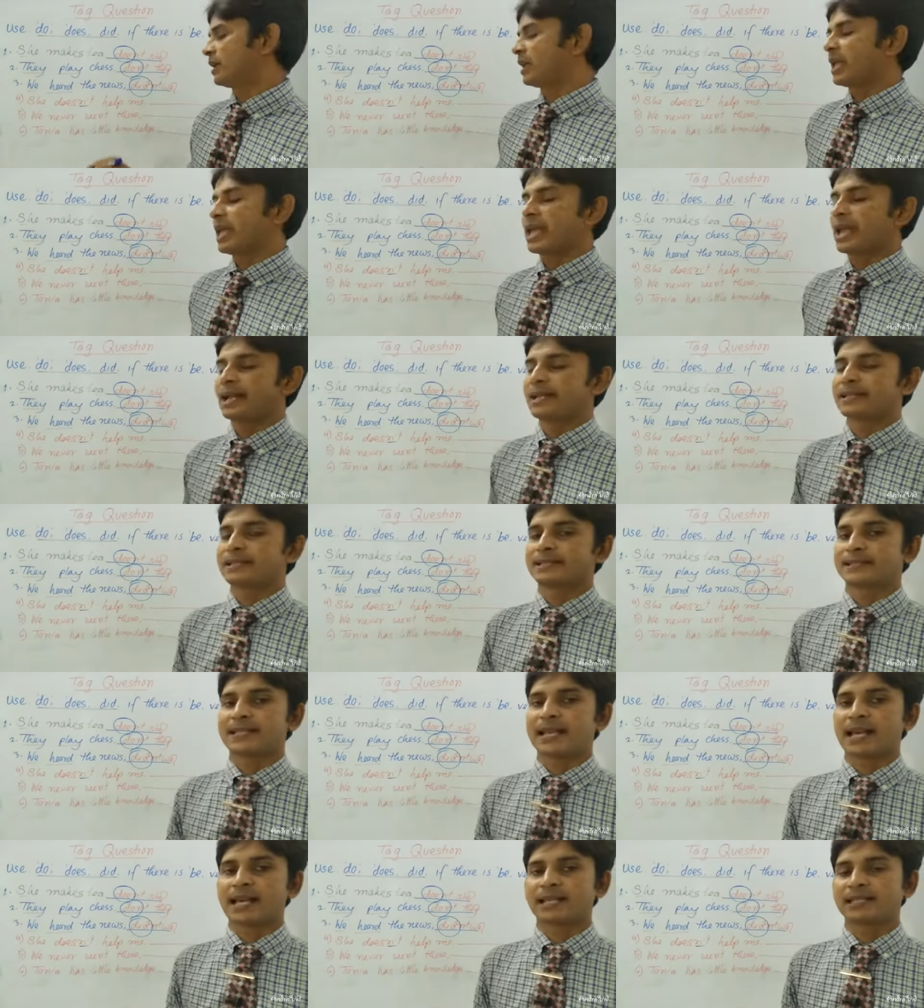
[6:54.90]
and
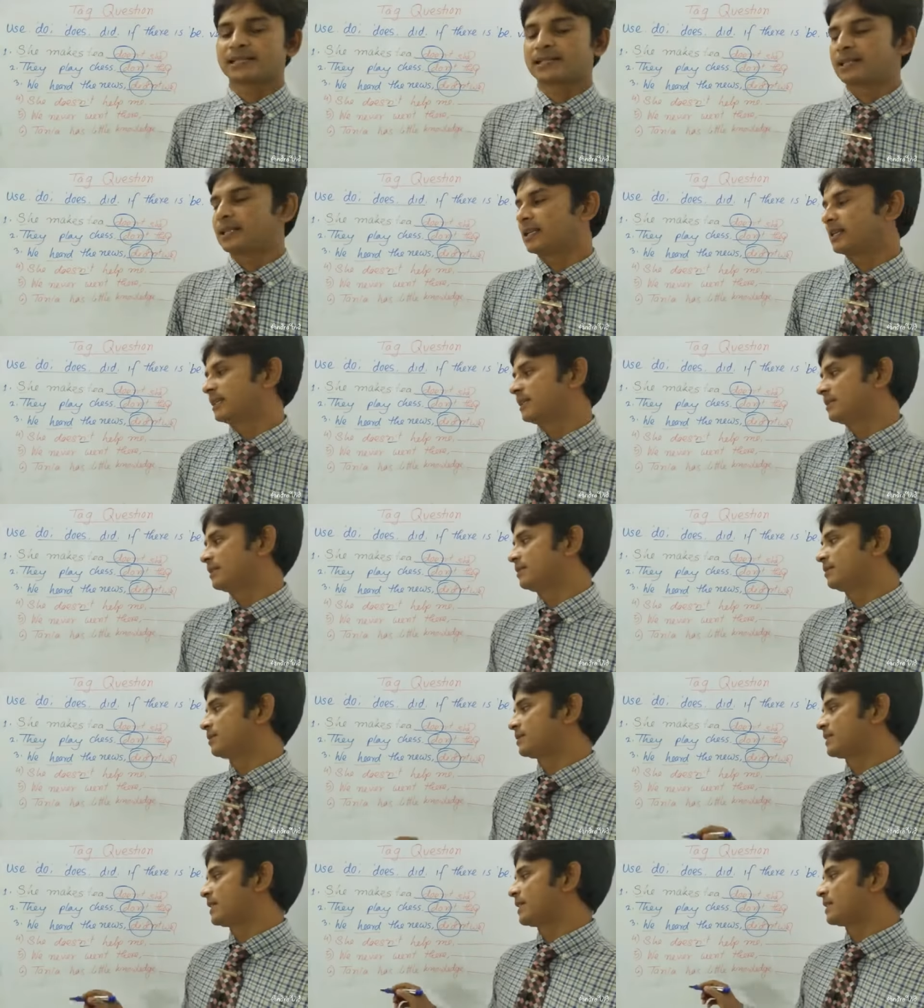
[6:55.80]
second
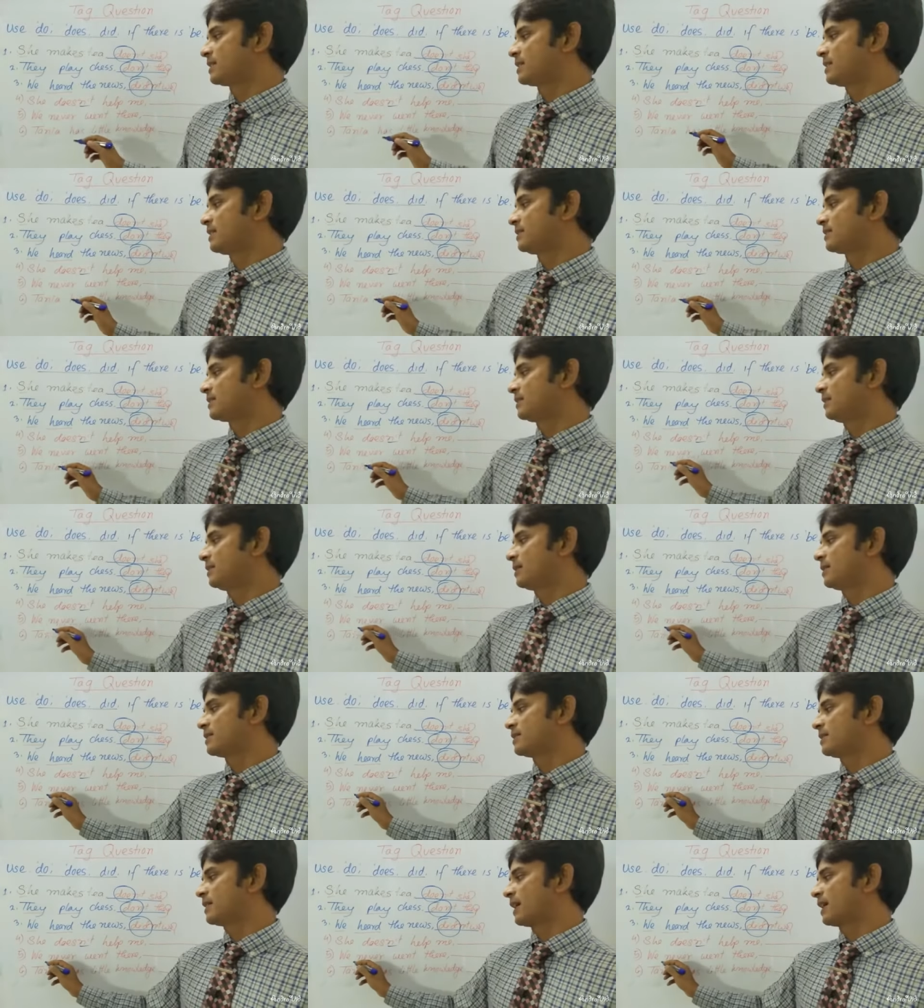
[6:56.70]
sentence there
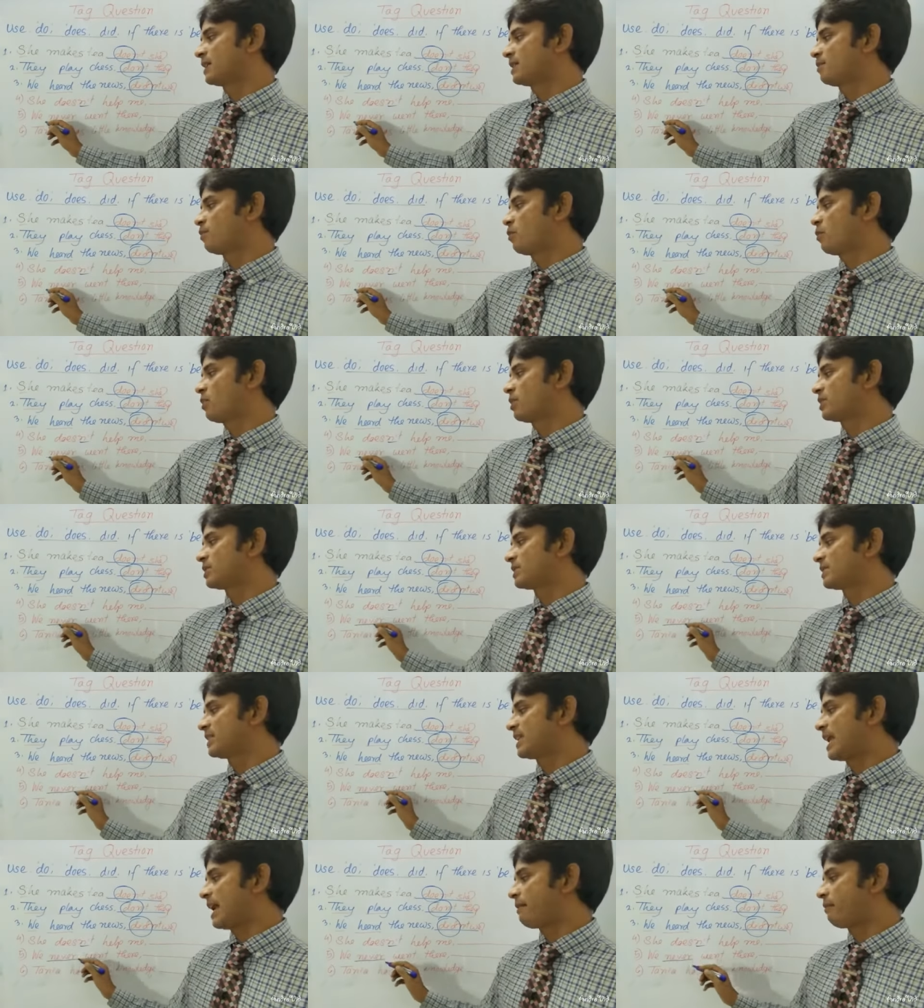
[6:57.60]
is negative word is
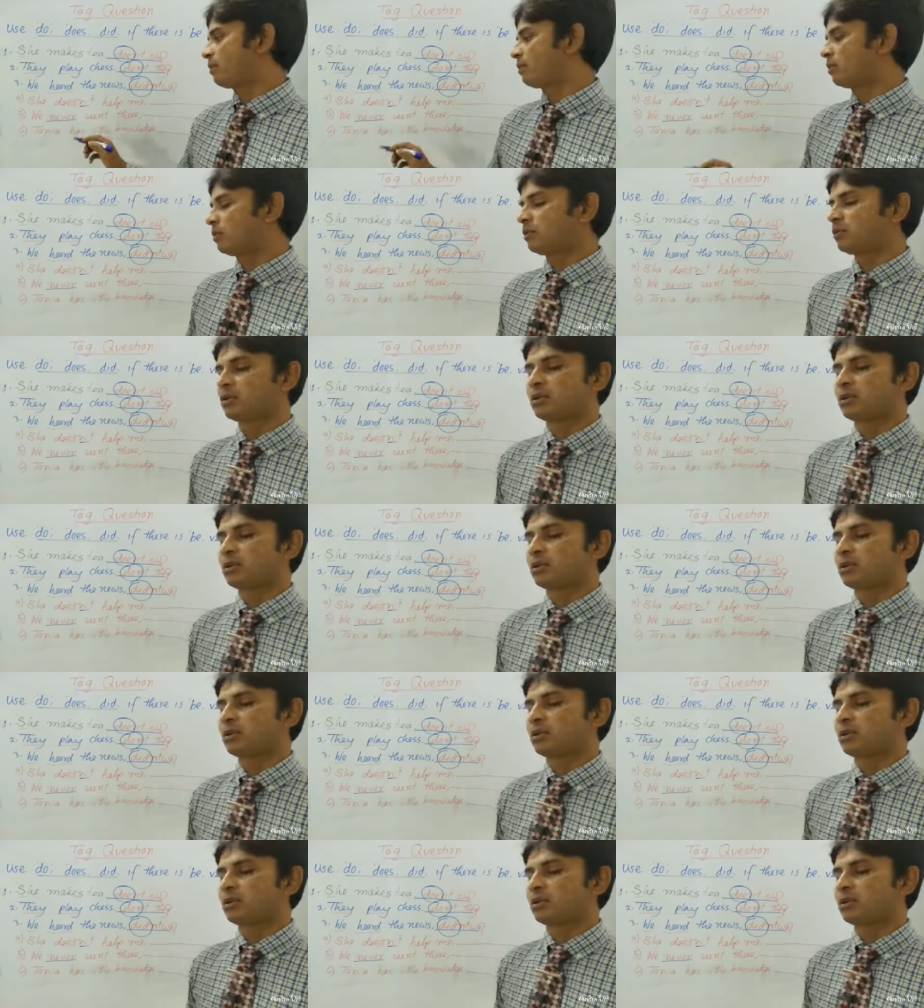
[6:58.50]
never,